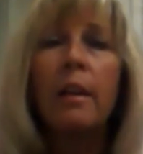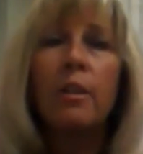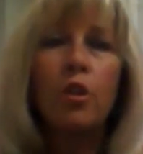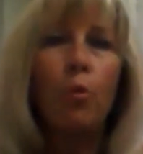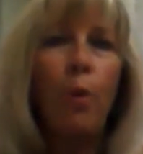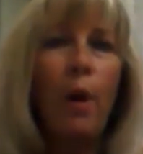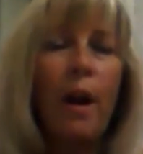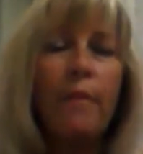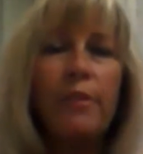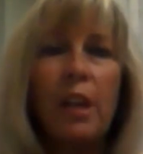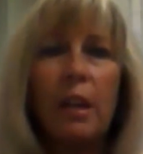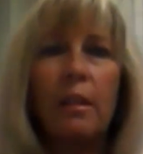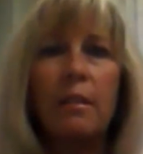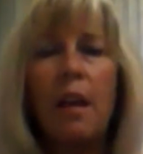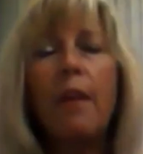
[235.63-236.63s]
So what I've
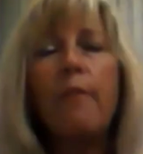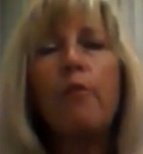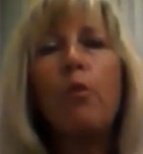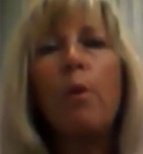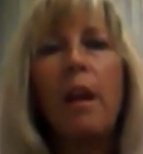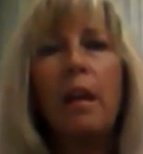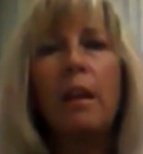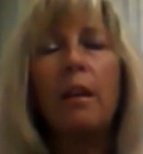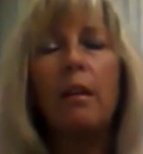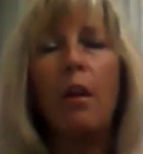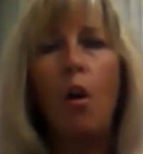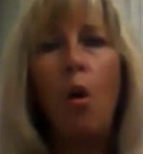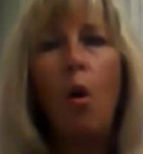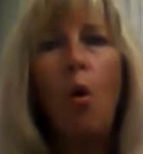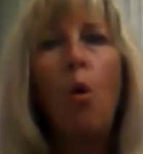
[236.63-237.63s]
done is I've created
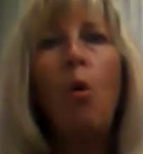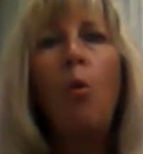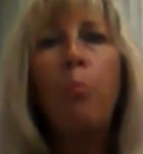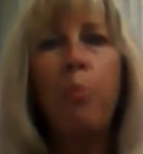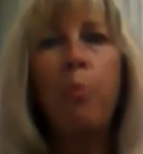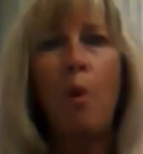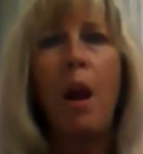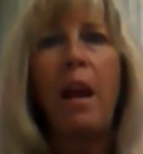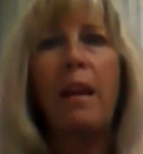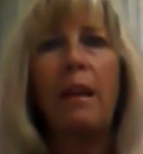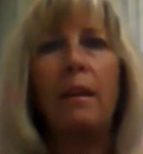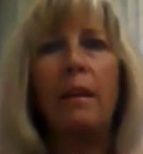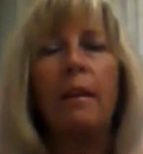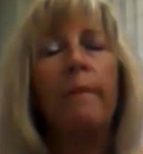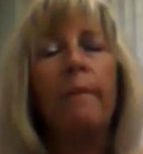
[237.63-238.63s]
a whole
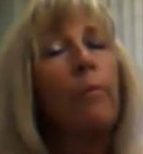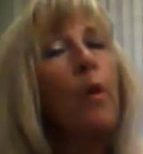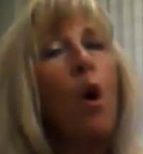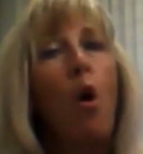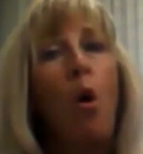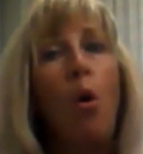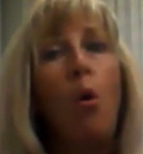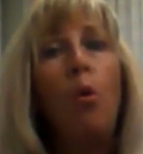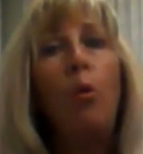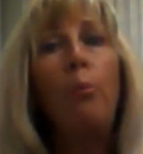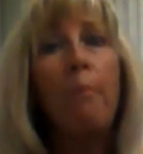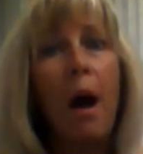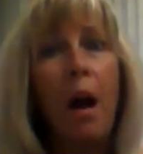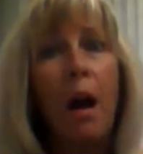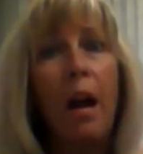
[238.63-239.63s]
brain, whole
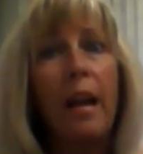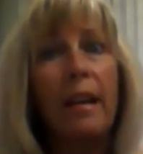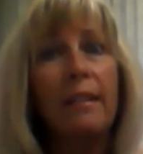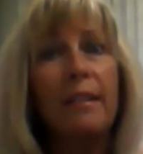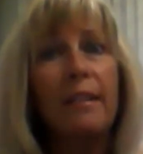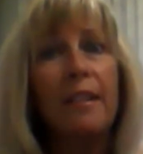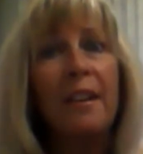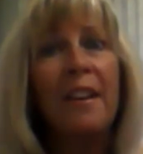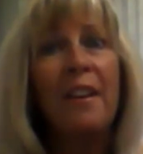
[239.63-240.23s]
mind